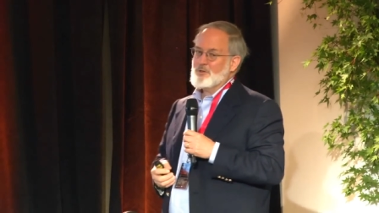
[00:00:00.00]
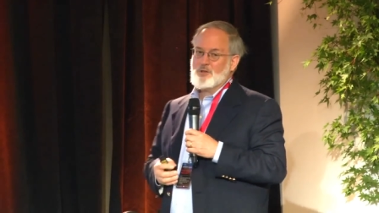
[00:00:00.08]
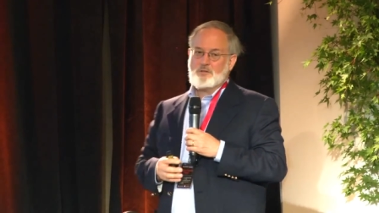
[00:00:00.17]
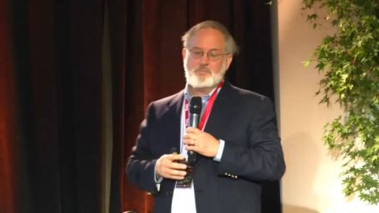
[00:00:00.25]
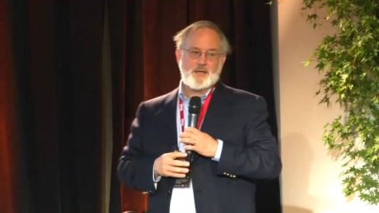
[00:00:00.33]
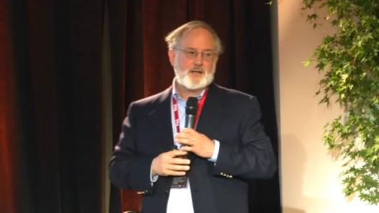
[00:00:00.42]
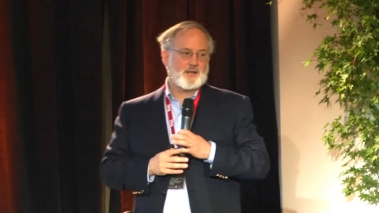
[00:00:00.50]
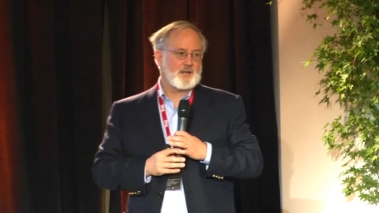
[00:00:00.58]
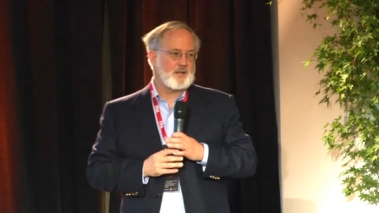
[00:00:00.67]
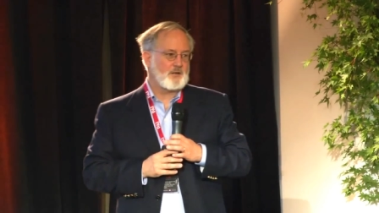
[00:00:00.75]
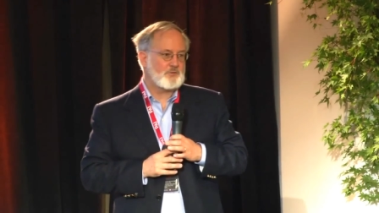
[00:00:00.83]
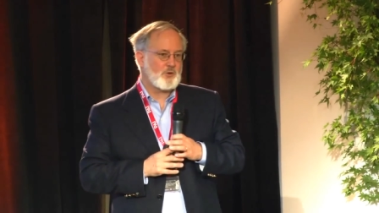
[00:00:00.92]
Amyloid
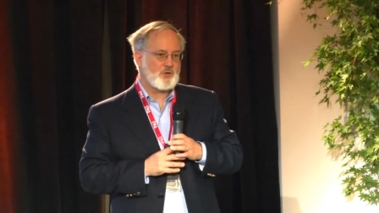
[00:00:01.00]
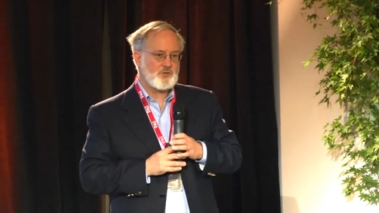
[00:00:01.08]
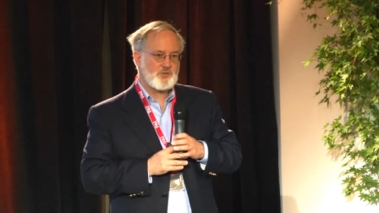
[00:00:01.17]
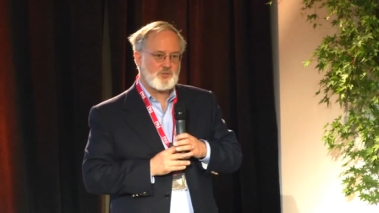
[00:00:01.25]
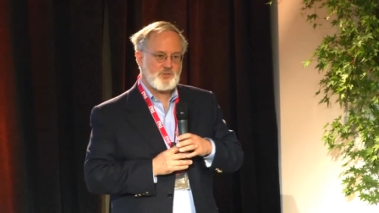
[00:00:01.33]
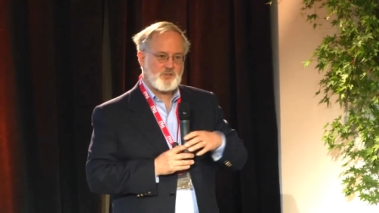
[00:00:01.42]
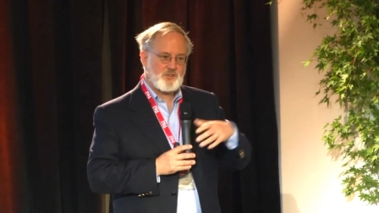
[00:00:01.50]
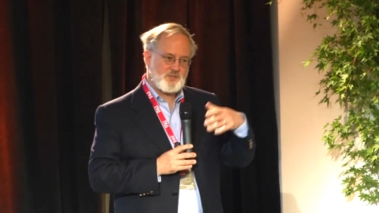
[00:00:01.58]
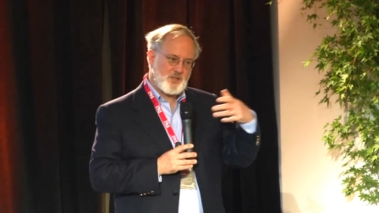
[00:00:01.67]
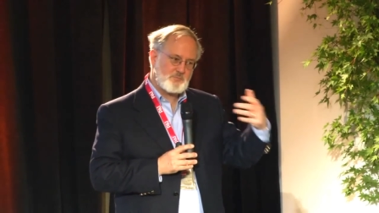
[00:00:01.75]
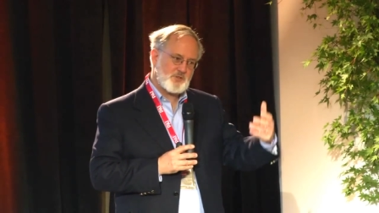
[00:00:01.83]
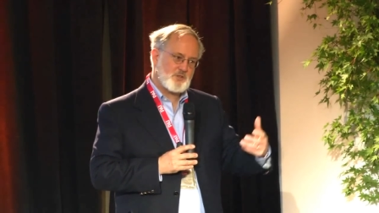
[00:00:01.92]
beta, of course, is the
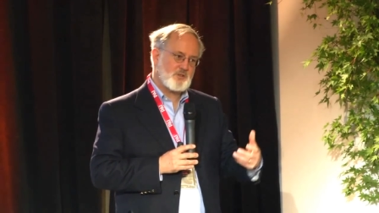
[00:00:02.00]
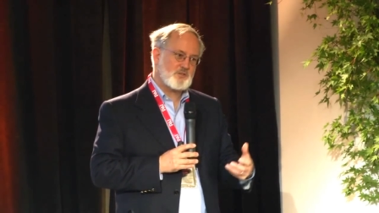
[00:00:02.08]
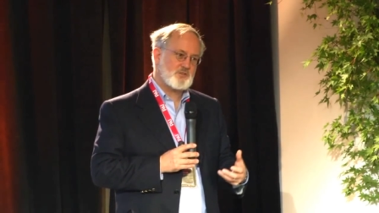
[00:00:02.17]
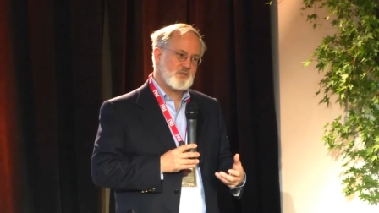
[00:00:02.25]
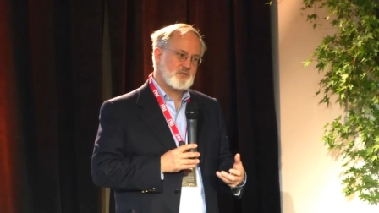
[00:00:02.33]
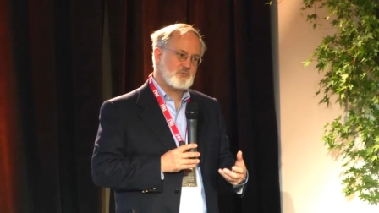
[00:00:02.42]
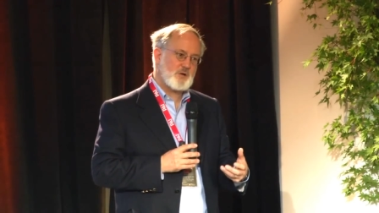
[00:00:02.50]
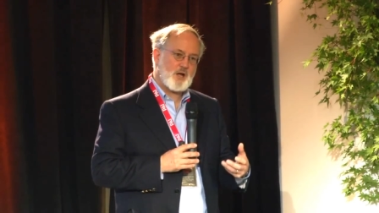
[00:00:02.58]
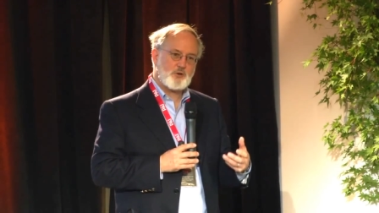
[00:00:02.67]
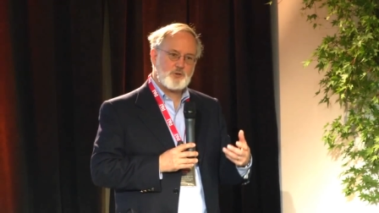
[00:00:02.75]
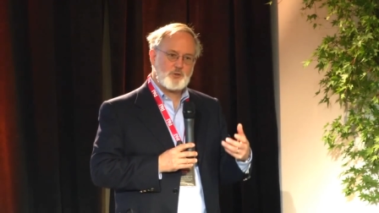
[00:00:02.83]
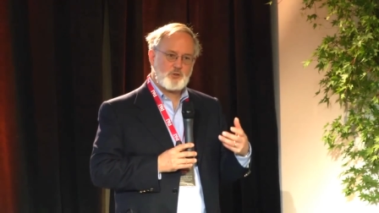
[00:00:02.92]
substance that's
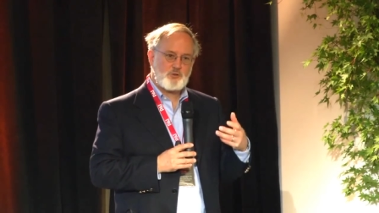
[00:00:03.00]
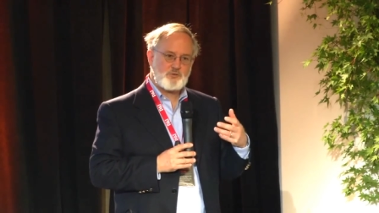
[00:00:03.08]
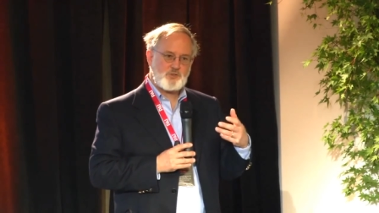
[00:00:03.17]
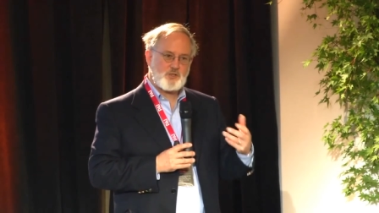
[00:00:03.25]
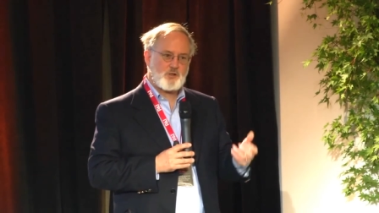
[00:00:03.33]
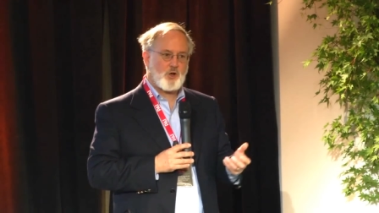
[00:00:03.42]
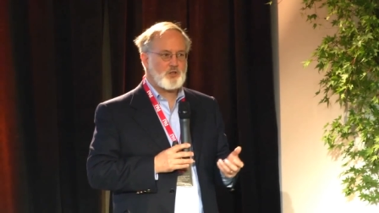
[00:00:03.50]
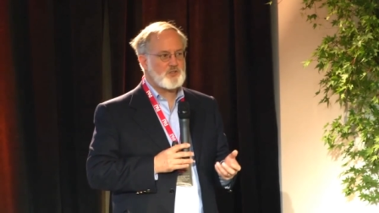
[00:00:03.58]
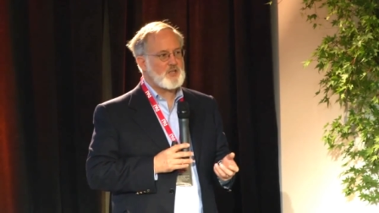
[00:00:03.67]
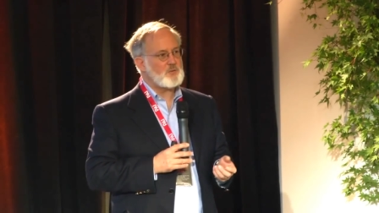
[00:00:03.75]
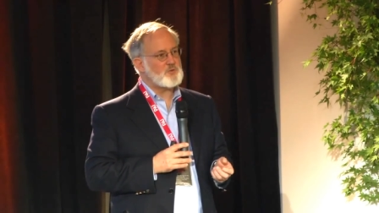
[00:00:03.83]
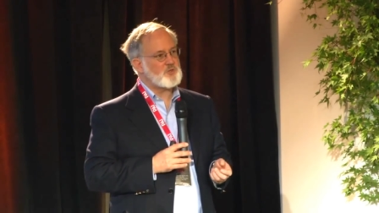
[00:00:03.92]
around nerves in
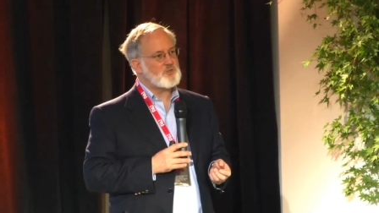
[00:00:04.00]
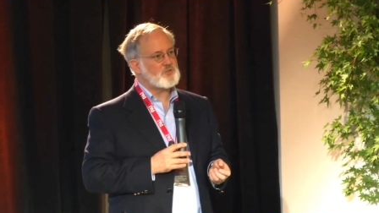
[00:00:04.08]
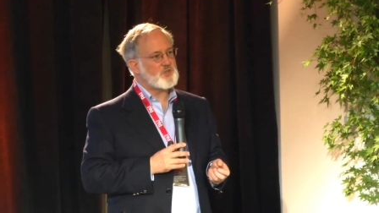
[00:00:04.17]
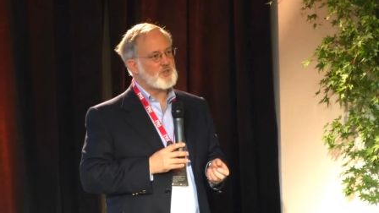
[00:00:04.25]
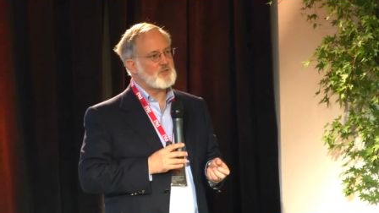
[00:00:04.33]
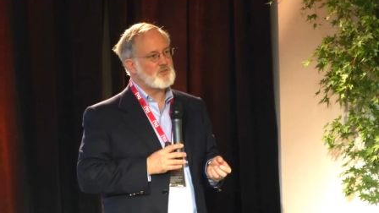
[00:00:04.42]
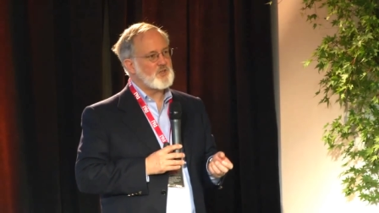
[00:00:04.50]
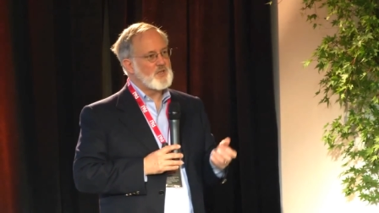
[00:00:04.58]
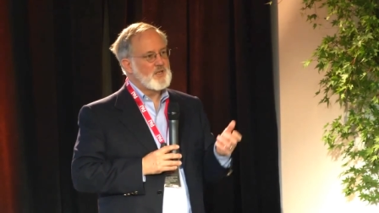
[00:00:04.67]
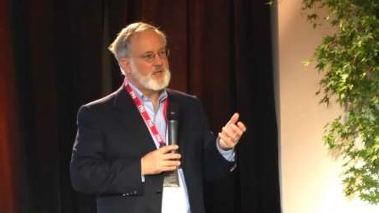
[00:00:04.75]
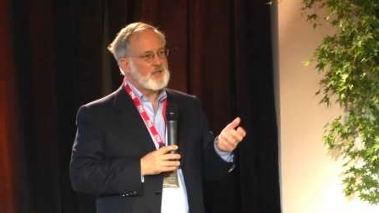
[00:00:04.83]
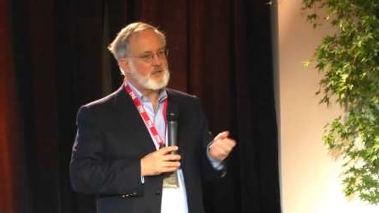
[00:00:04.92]
Alzheimer's disease,
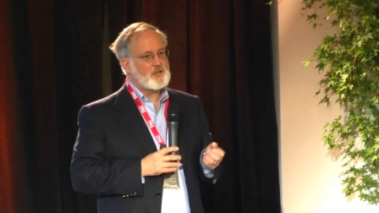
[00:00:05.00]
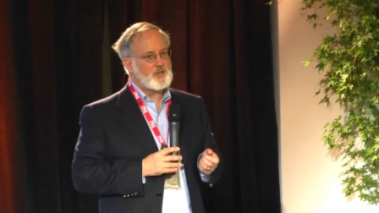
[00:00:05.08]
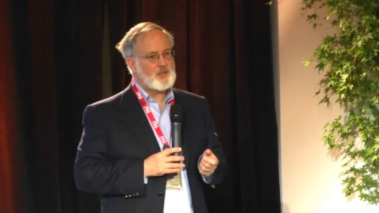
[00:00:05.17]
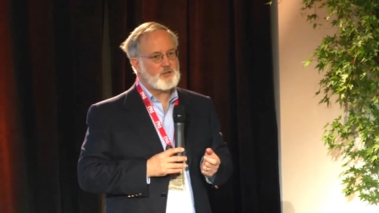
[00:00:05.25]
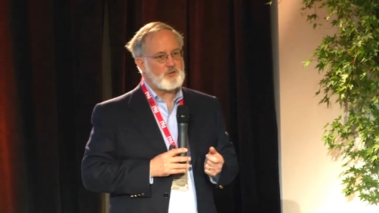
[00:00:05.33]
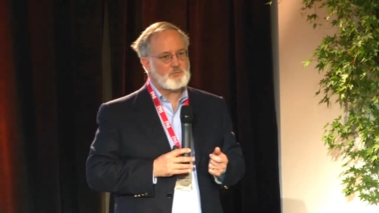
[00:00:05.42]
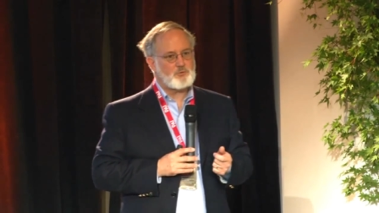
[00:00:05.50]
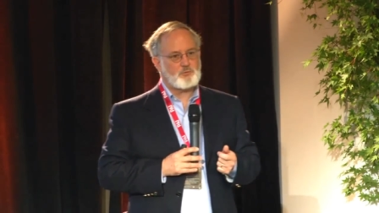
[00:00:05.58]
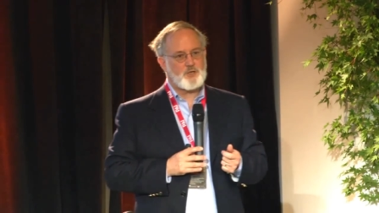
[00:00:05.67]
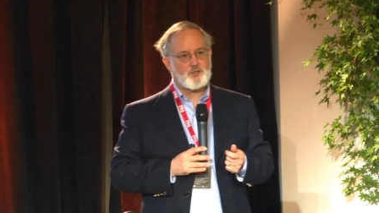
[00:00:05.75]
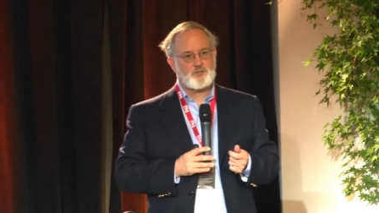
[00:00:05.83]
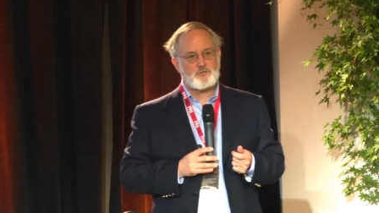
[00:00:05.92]
and Lilly
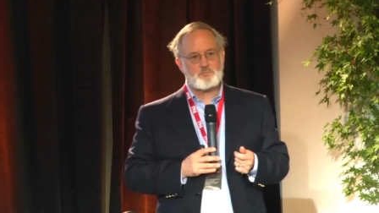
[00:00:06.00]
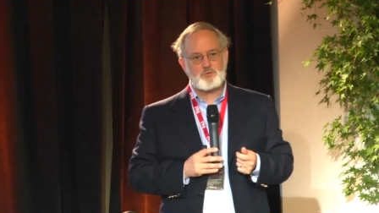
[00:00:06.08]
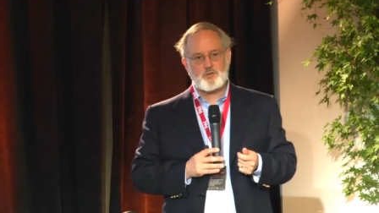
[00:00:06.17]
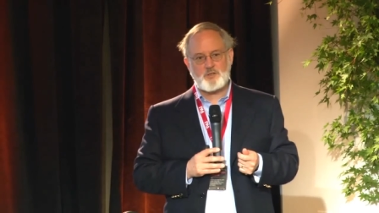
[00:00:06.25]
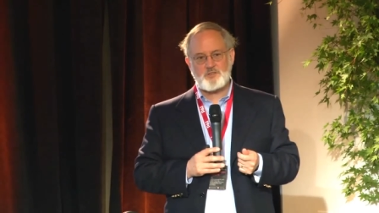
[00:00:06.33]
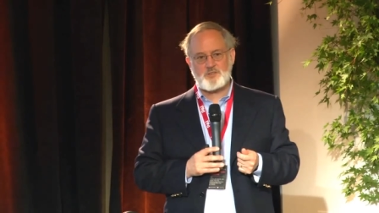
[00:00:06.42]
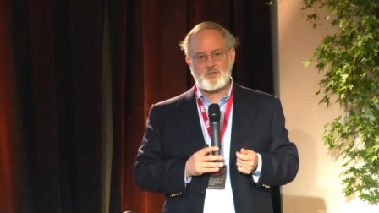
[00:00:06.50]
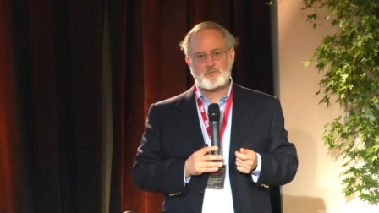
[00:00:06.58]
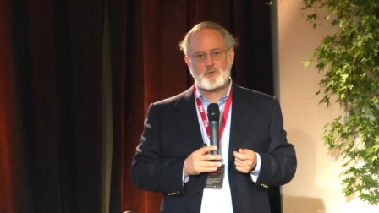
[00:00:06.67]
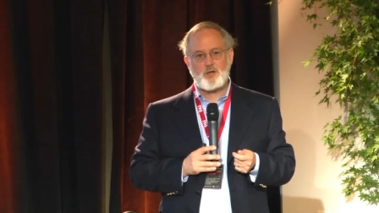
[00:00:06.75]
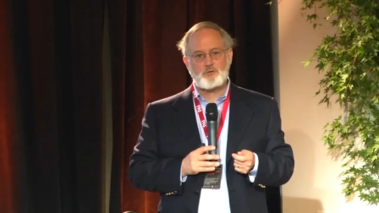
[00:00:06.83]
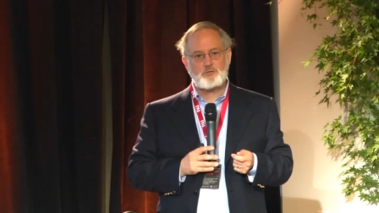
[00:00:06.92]
Corporation put in
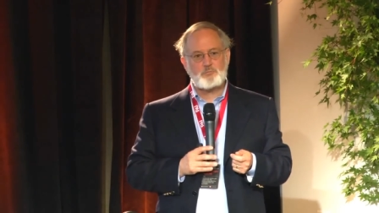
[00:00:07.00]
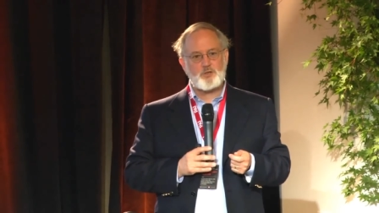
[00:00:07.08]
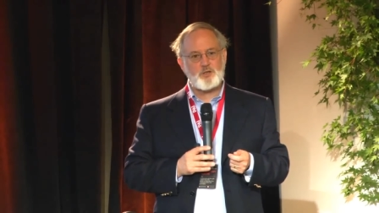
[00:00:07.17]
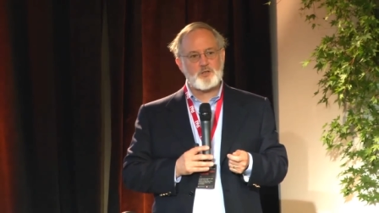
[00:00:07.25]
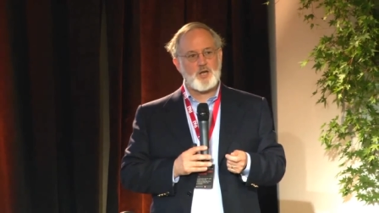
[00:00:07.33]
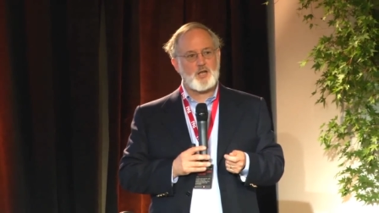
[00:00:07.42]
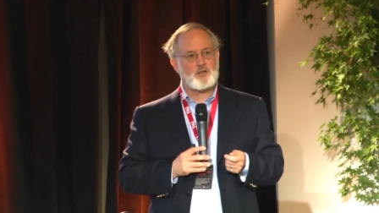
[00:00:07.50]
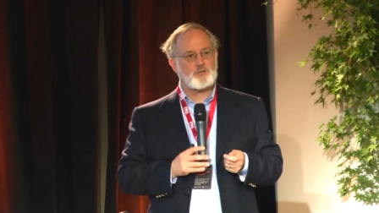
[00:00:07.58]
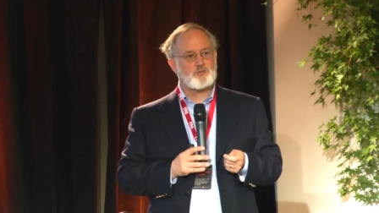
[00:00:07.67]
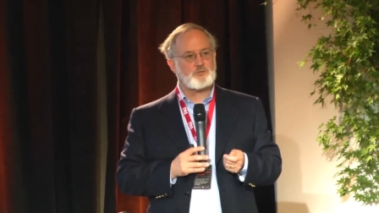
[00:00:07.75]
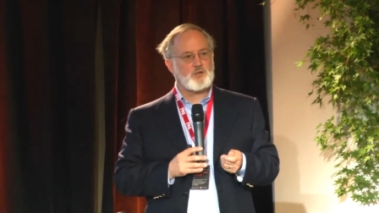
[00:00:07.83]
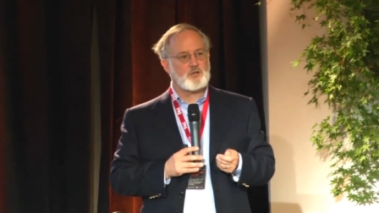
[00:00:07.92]
several hundred million
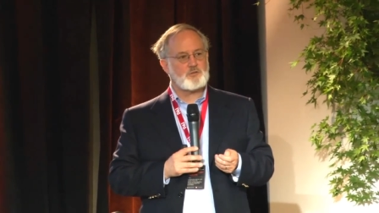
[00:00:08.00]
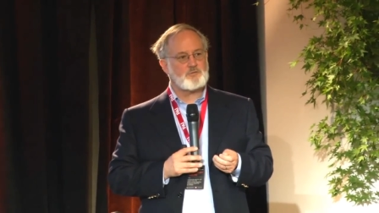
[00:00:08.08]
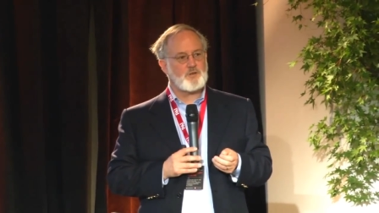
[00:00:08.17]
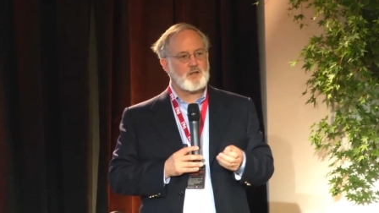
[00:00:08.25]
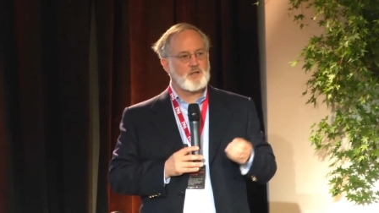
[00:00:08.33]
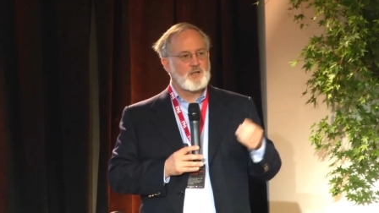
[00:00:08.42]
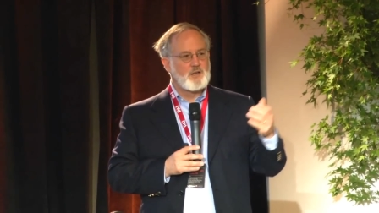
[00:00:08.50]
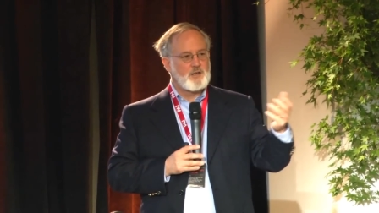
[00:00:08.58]
dollars trying to find,